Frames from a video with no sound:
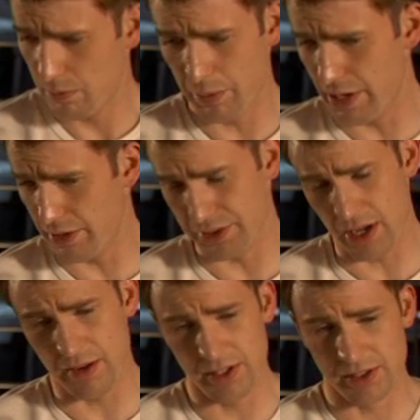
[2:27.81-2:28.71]
Banner is
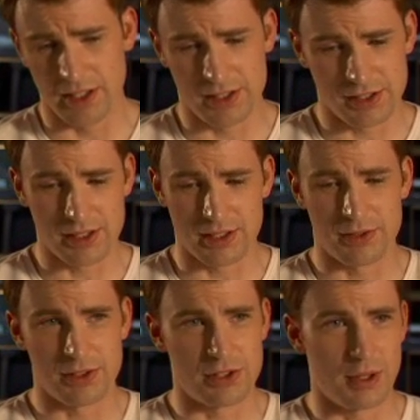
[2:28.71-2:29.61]
obviously in a
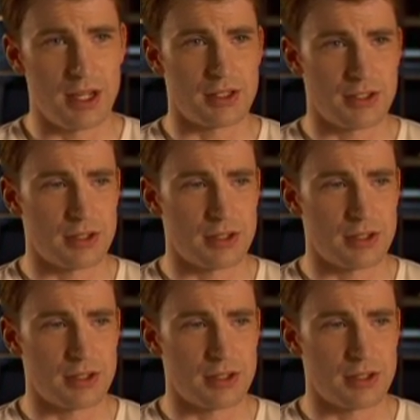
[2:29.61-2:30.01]
sensitive situation,